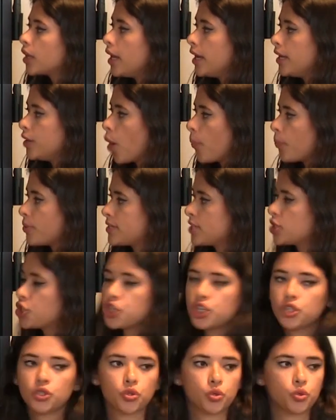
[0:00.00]
in
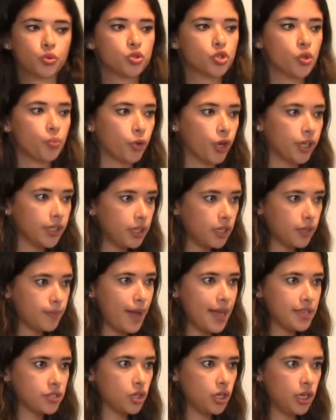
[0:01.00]
opposition to subordinate
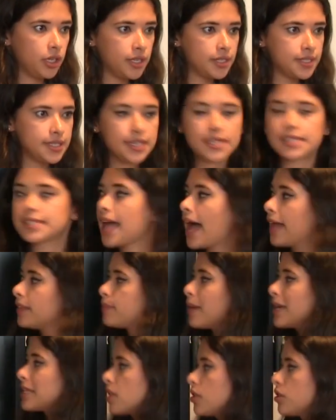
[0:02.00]
masculinities
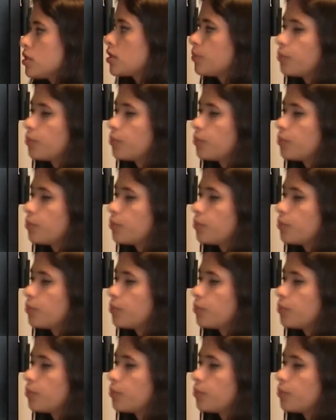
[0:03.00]
and based on the